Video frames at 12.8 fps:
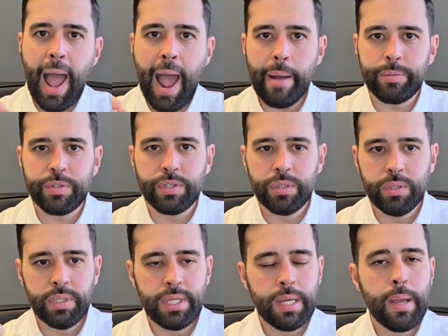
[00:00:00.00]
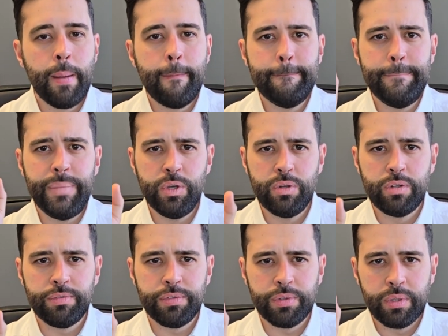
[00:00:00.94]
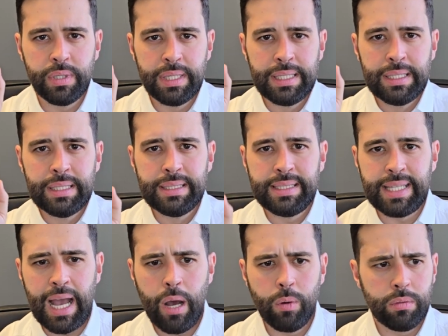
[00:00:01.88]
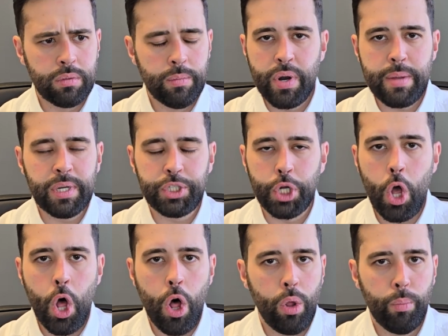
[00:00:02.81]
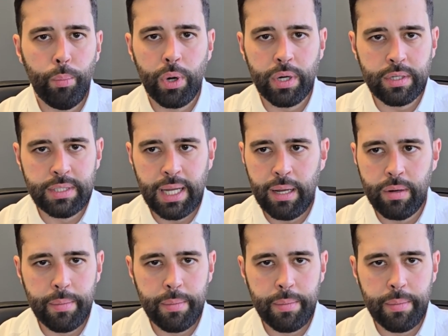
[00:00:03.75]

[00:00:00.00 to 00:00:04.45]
absolutely beautiful town, pretty much a hallmark town.